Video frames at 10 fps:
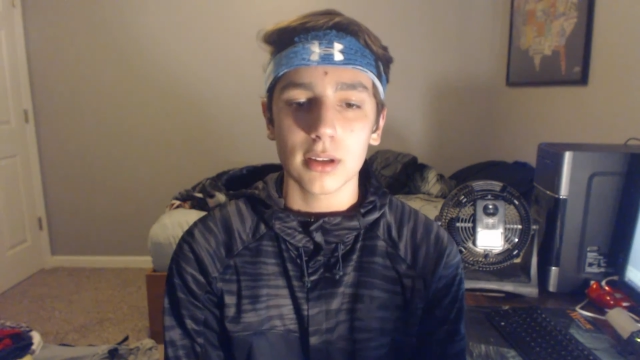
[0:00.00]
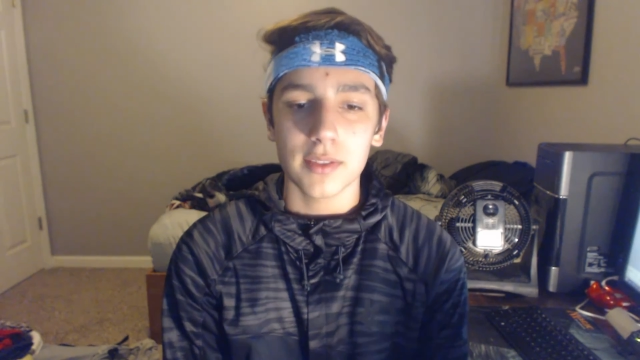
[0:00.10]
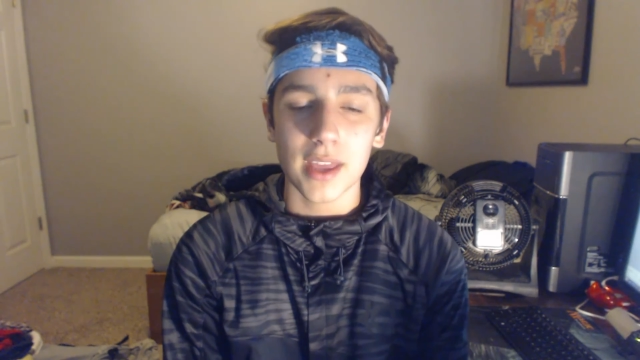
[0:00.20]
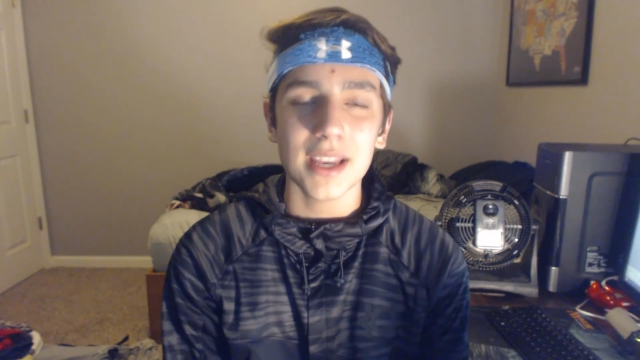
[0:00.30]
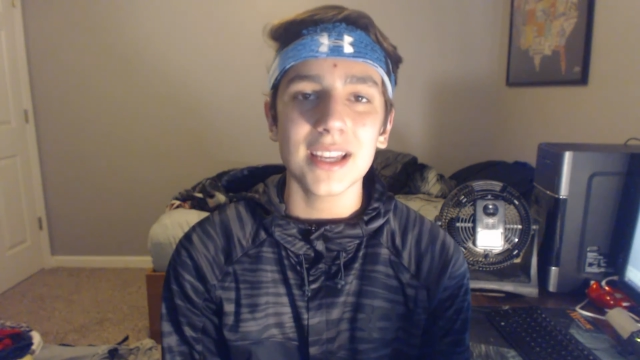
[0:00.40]

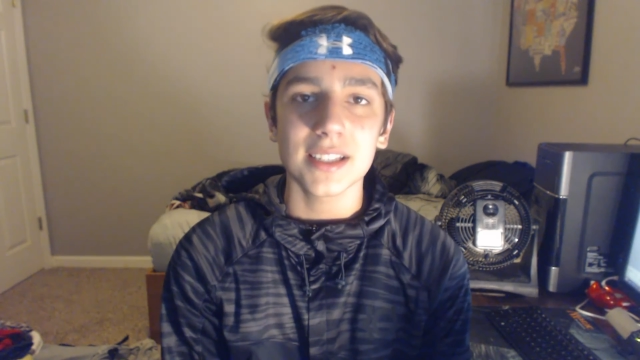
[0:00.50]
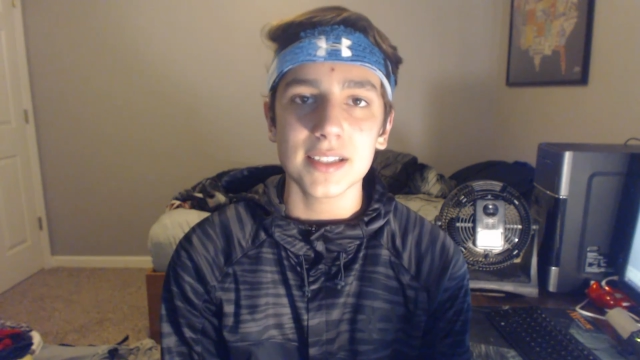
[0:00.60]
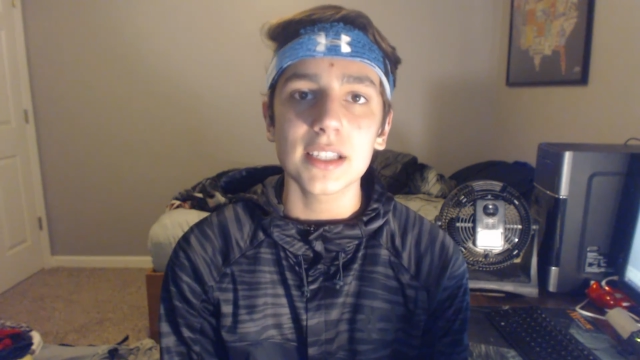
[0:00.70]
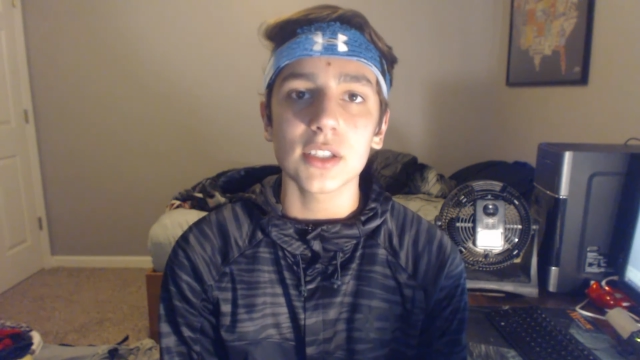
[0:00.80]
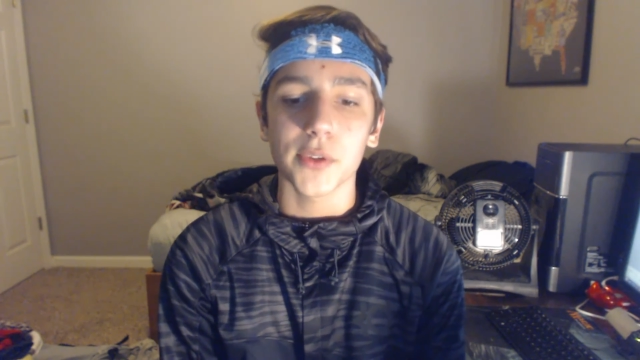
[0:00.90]
they need to
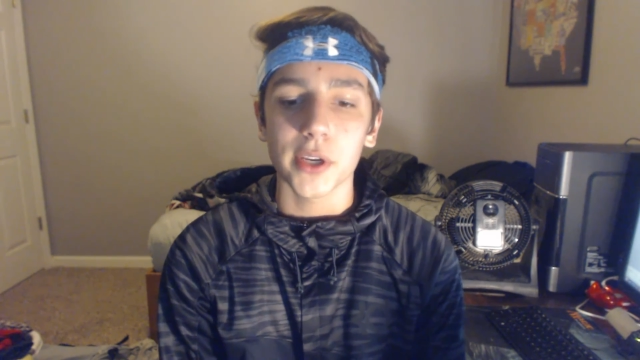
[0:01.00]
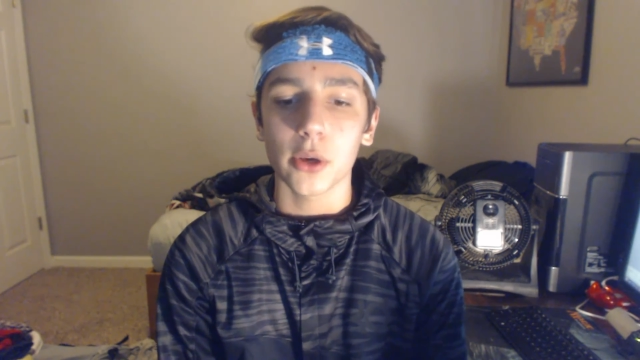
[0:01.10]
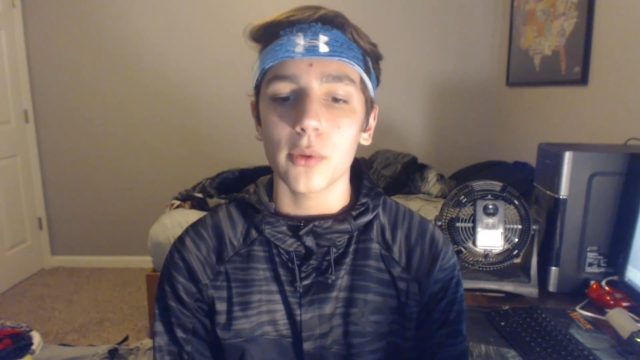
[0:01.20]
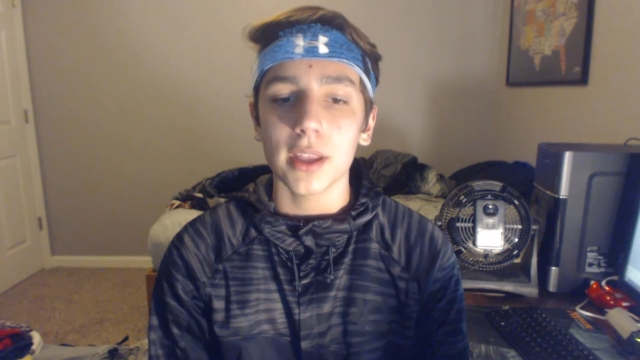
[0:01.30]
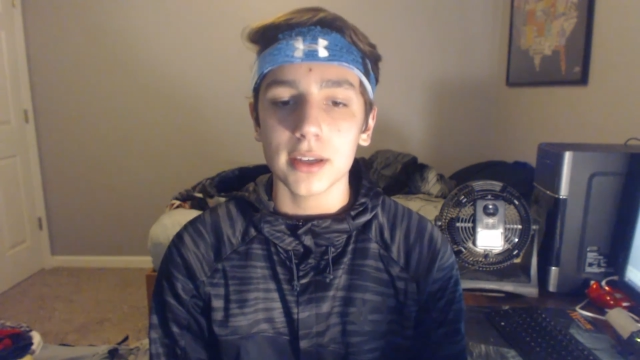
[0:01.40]
see this
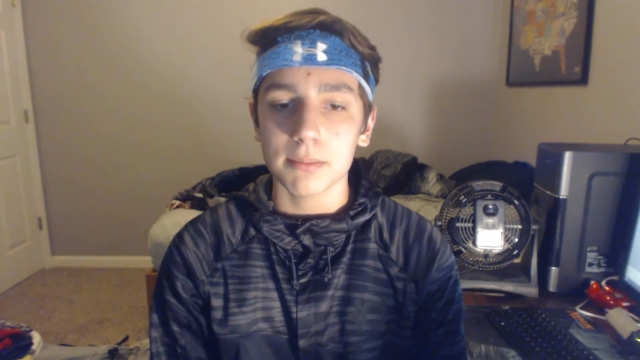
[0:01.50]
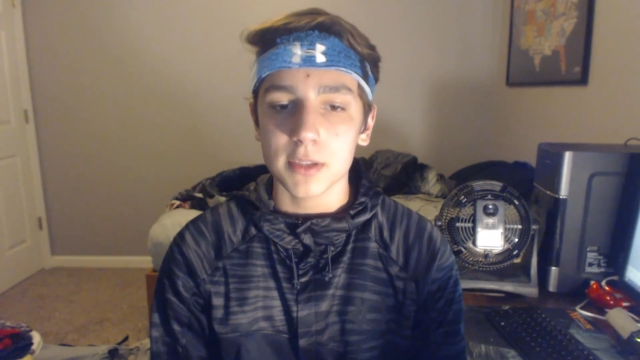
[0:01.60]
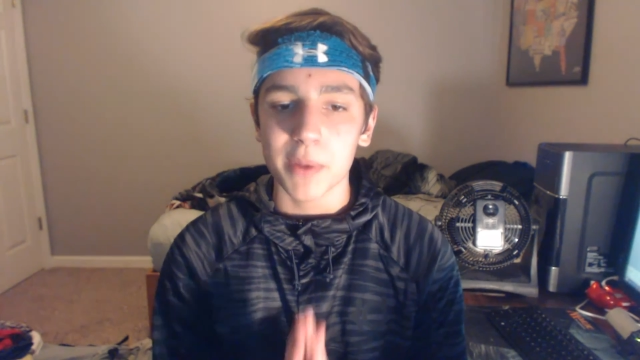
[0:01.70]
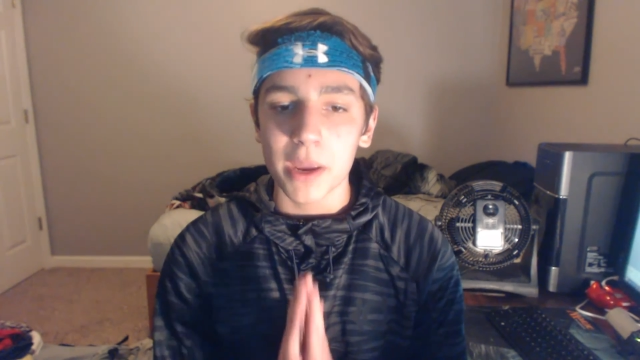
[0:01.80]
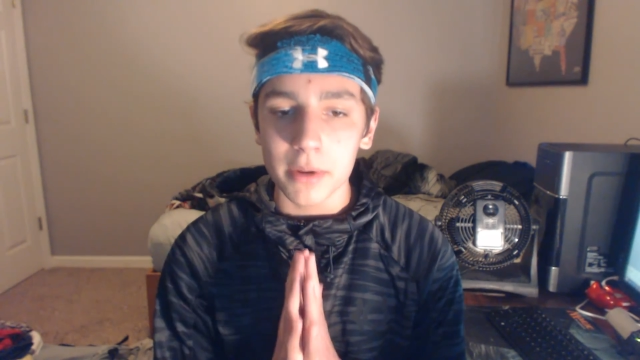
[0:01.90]
video that
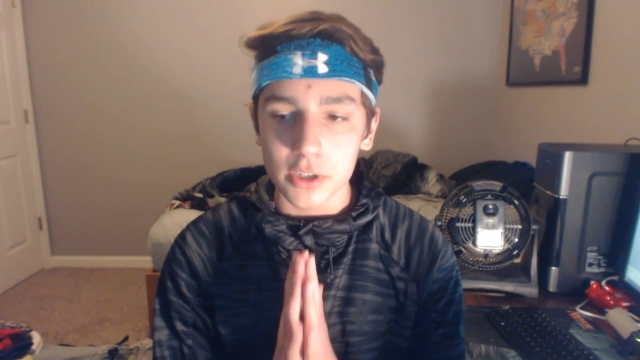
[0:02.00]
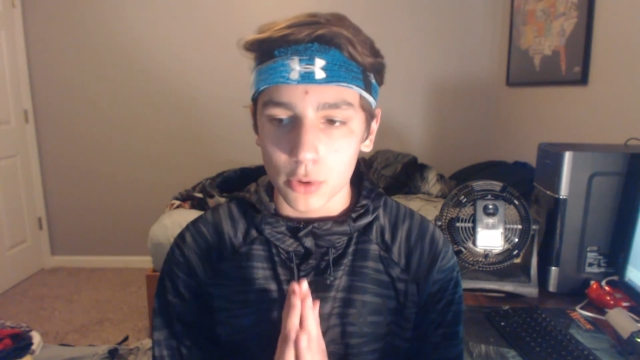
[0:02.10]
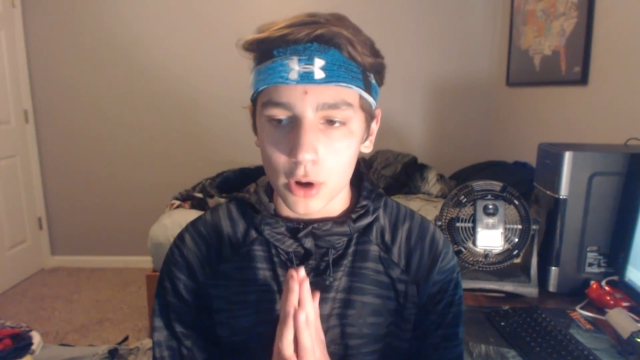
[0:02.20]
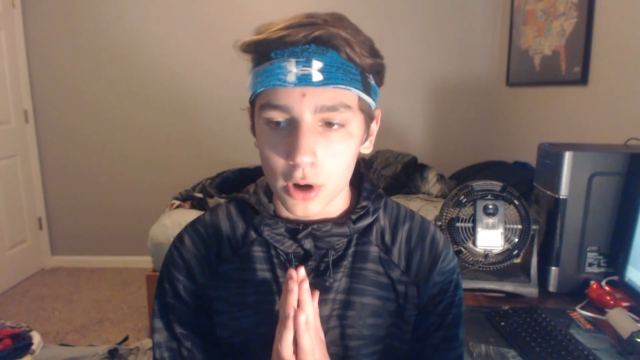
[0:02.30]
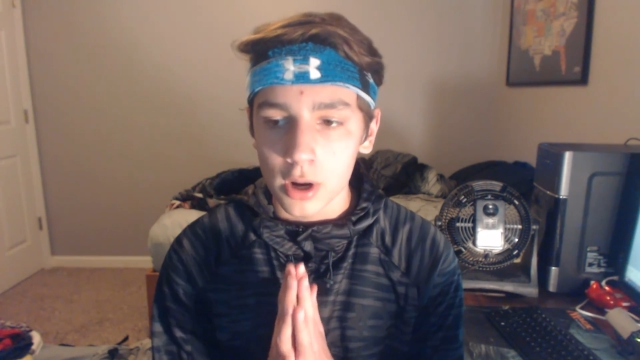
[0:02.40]
spamming is
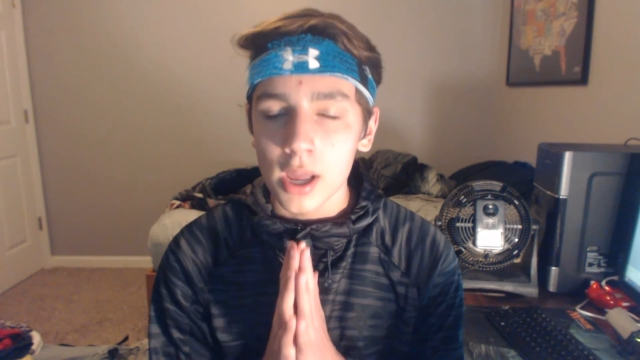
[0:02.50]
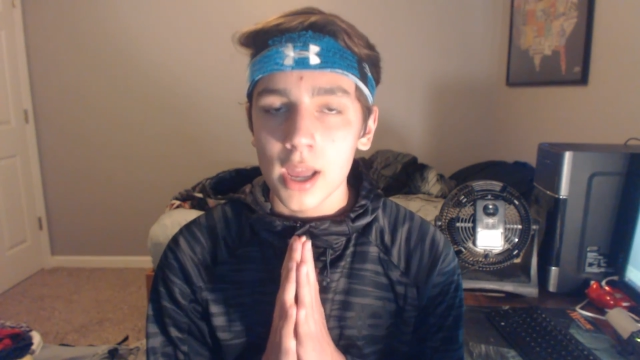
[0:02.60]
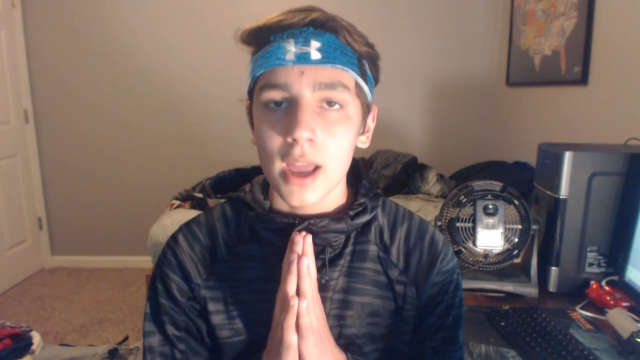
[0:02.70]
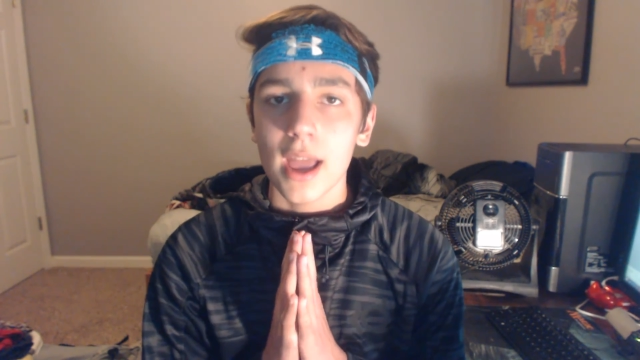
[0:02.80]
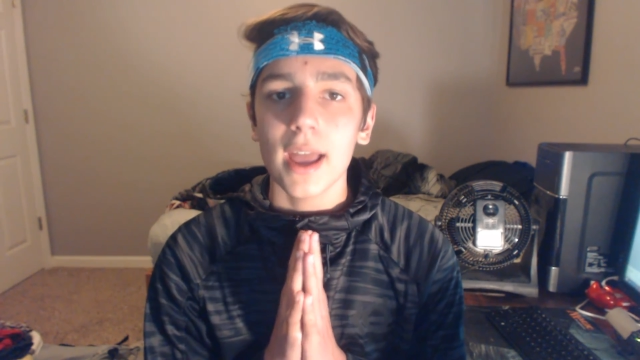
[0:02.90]
wrong
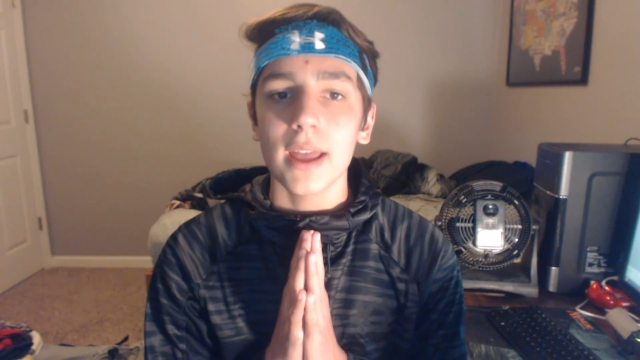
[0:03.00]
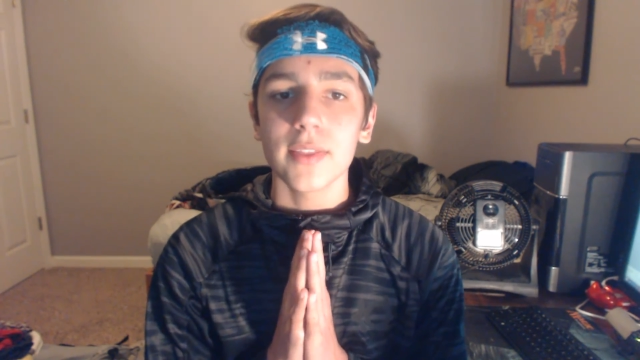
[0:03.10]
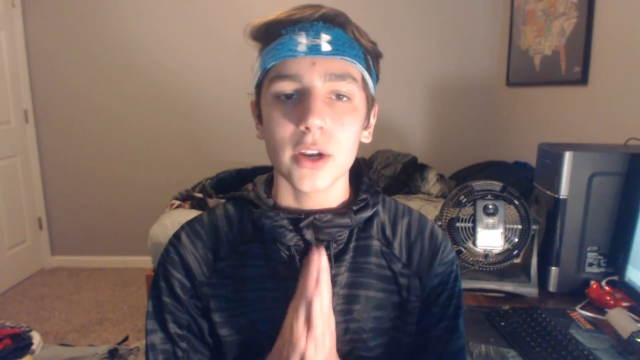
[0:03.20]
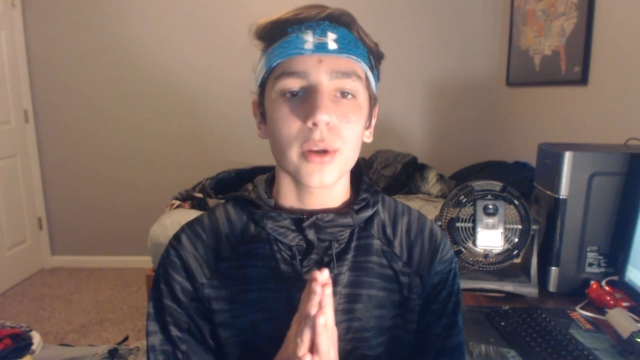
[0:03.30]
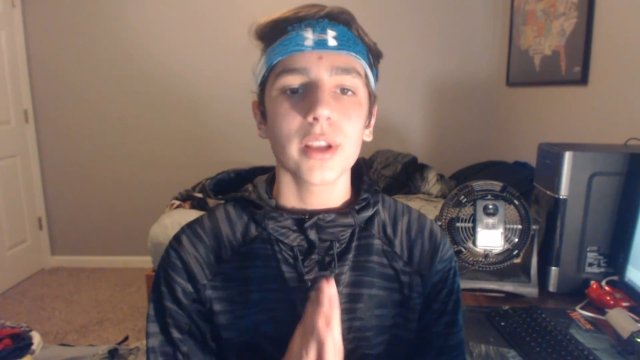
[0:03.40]
and
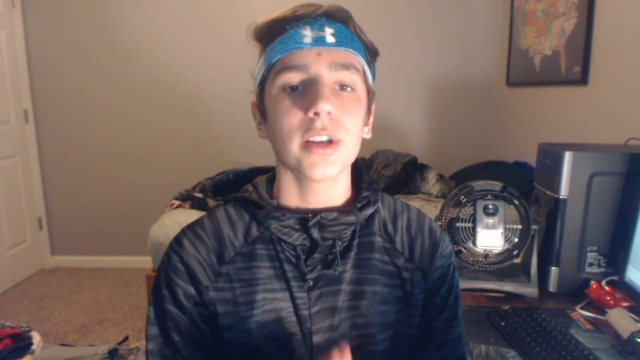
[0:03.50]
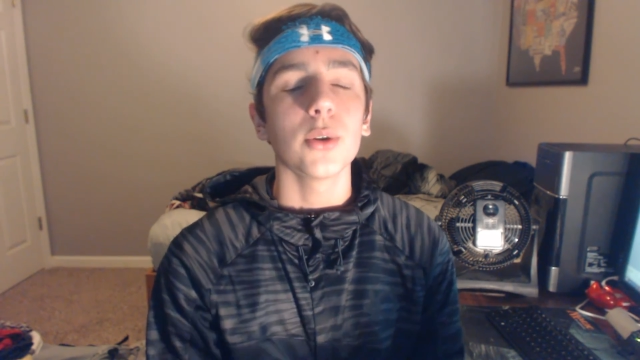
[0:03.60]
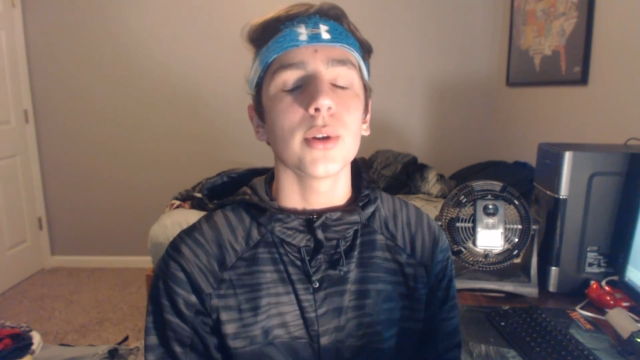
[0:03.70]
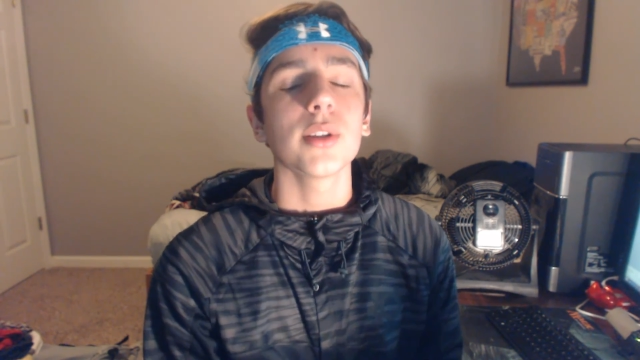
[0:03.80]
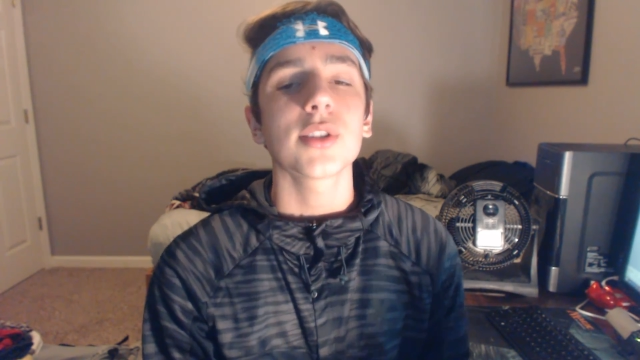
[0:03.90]
they don't need to do it.